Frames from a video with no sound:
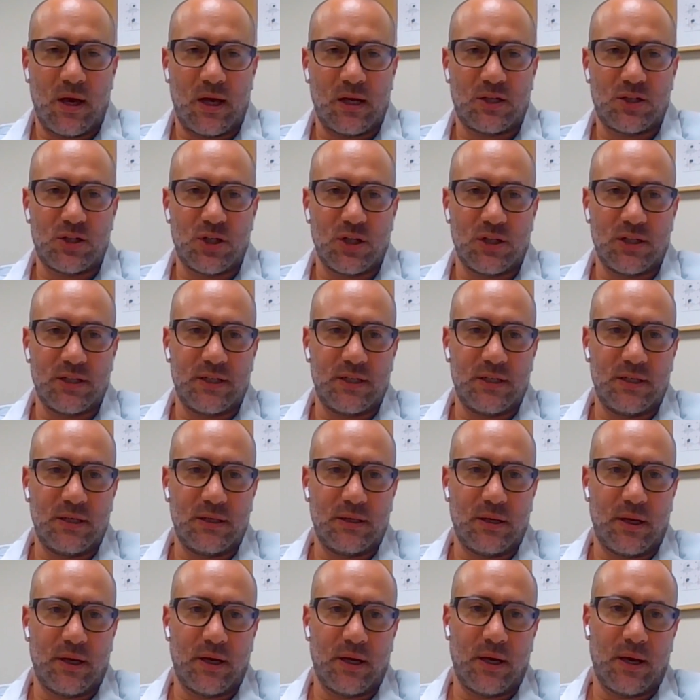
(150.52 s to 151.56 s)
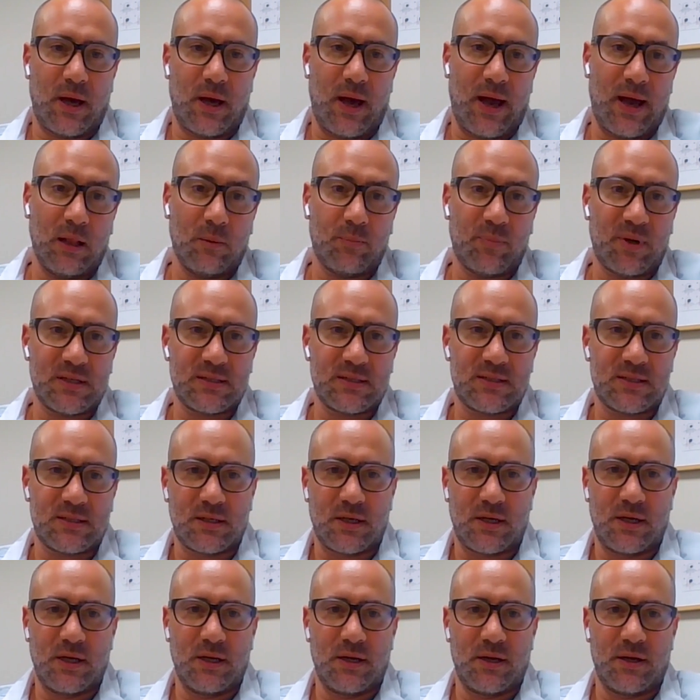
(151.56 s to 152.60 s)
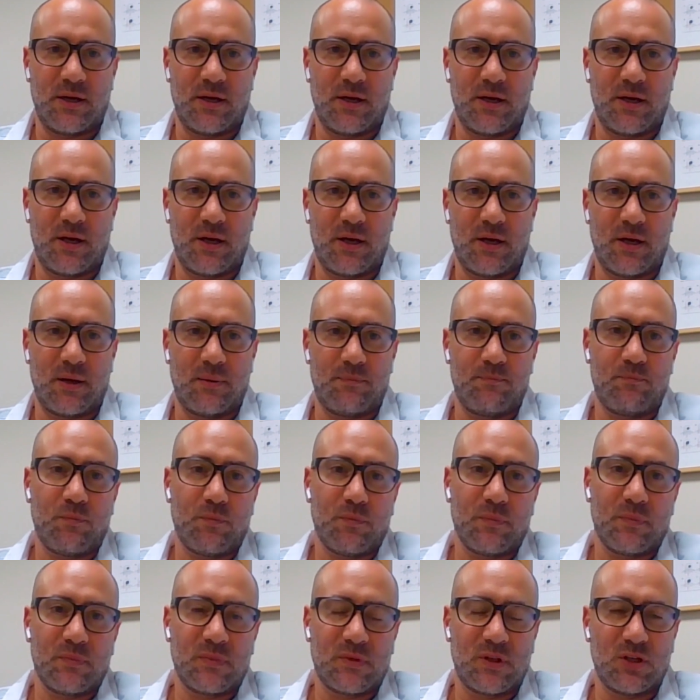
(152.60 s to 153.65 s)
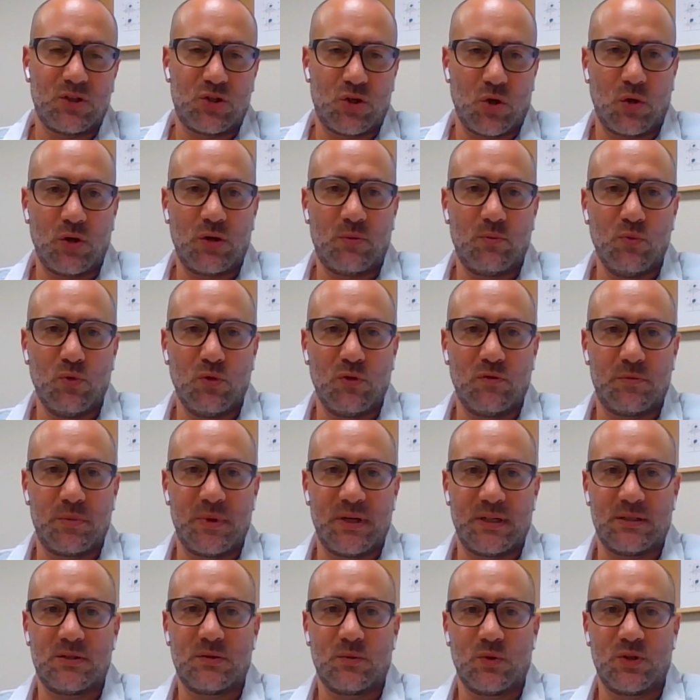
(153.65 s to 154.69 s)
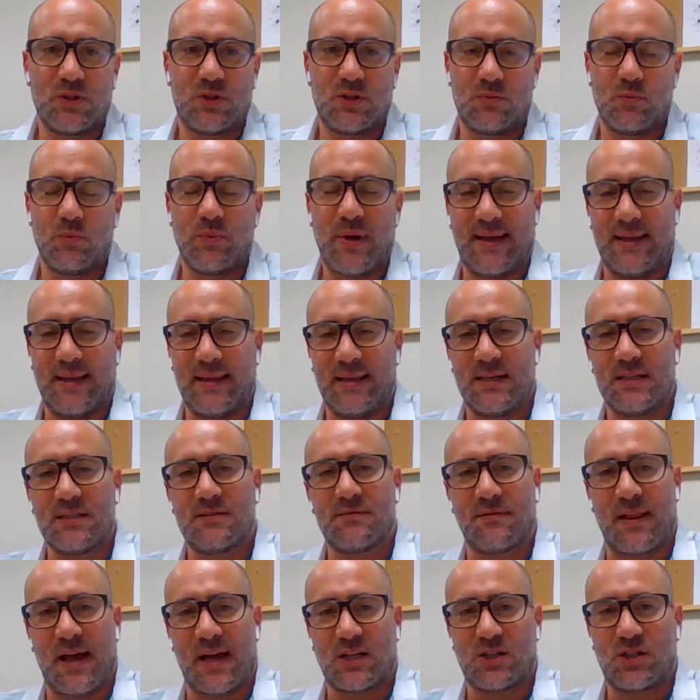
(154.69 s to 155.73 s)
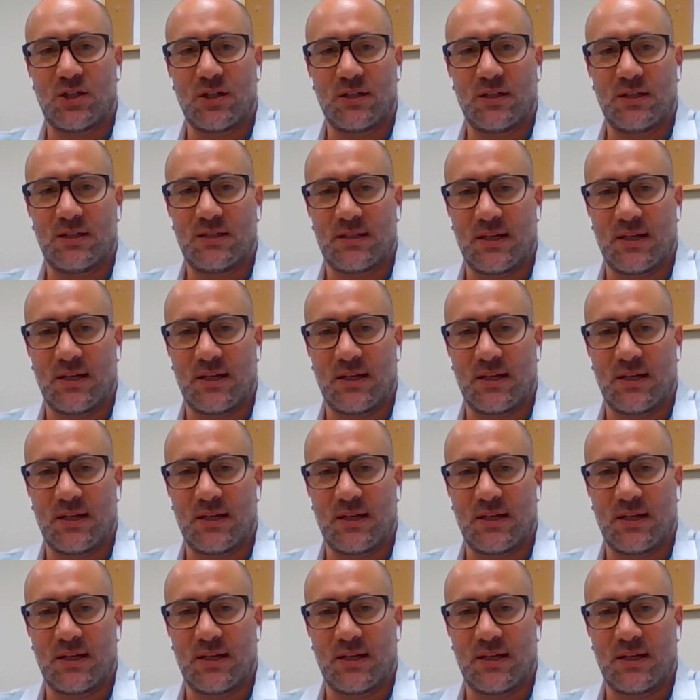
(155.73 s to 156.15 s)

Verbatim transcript: actually uh, help us in um, the joint movements, which mainly is flexion,